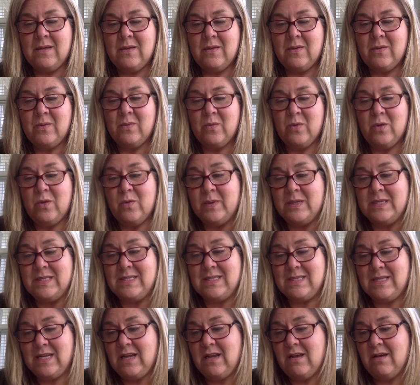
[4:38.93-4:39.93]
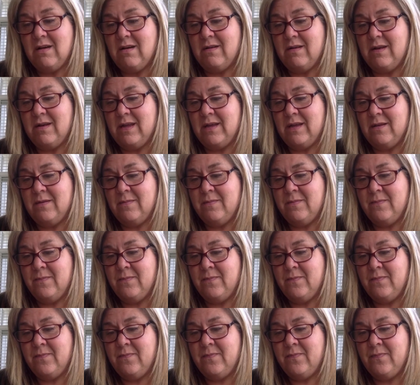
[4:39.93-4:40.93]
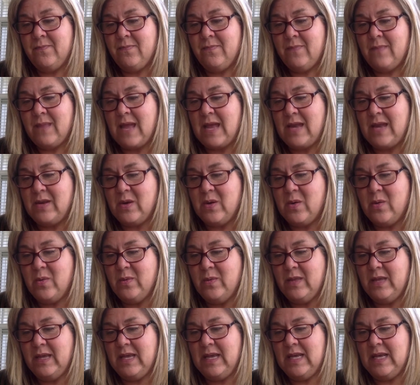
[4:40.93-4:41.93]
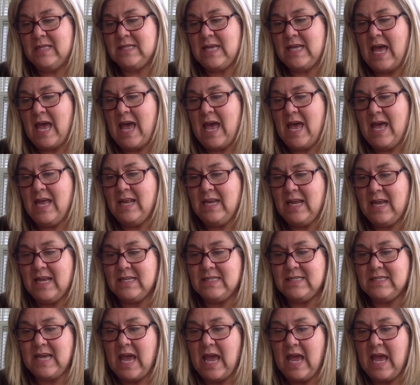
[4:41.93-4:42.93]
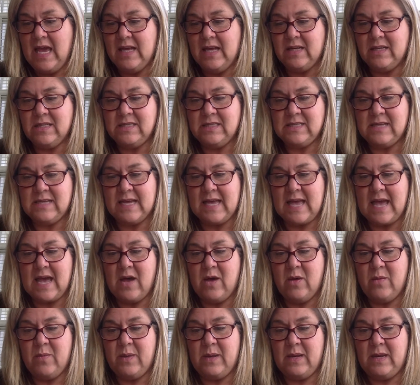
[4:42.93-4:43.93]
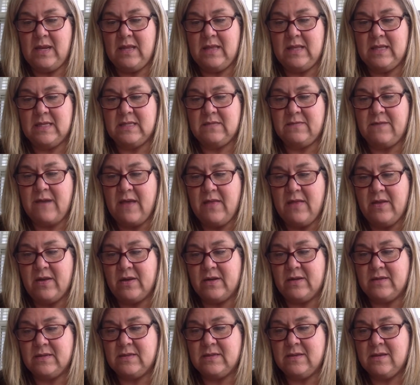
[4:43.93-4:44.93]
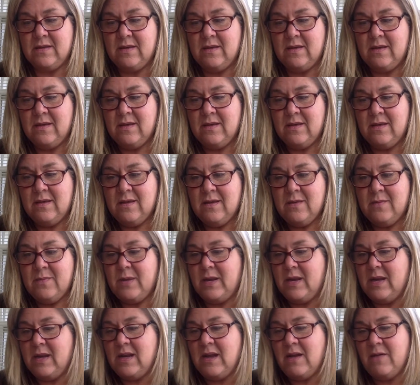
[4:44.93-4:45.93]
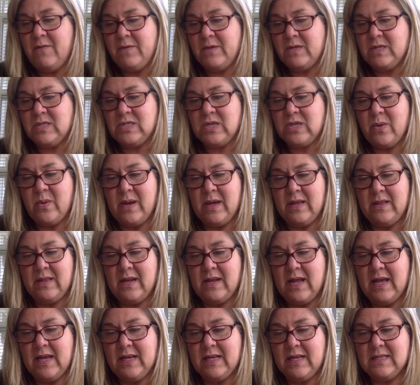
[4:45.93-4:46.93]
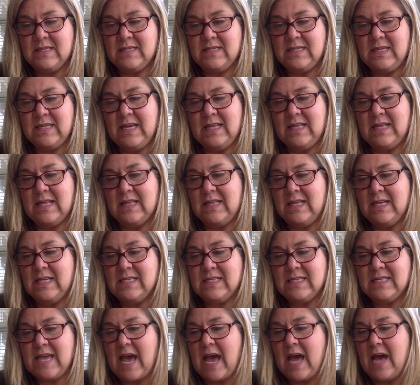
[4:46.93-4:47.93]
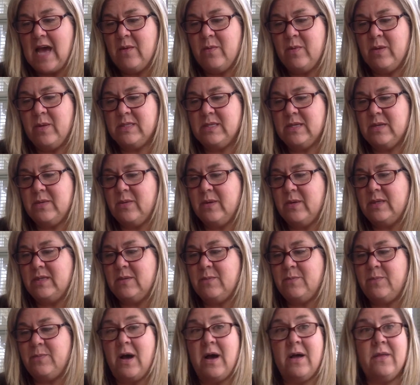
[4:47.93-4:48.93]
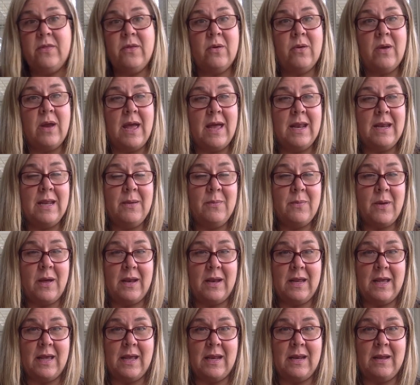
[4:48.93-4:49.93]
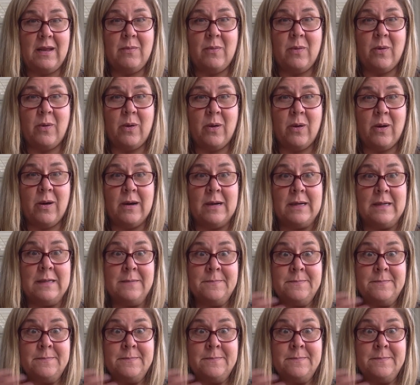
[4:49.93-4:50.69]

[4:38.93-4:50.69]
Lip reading: Wool was sitting on it, and only its head and tail stuck out beneath his feathers. But enough was showing that I could see that this cat wasn't going to bother anybody anymore.